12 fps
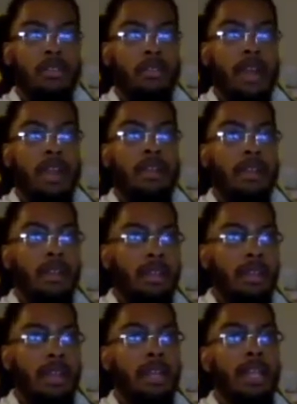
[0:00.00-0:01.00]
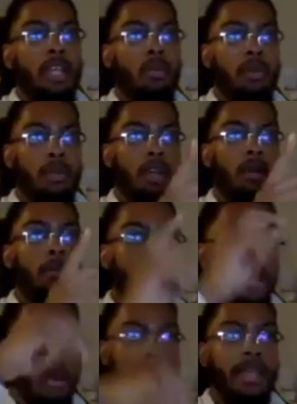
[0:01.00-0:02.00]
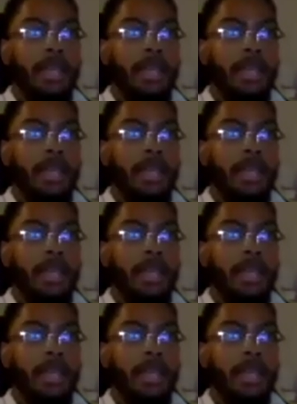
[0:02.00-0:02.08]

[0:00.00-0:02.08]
right? Not like going up, but going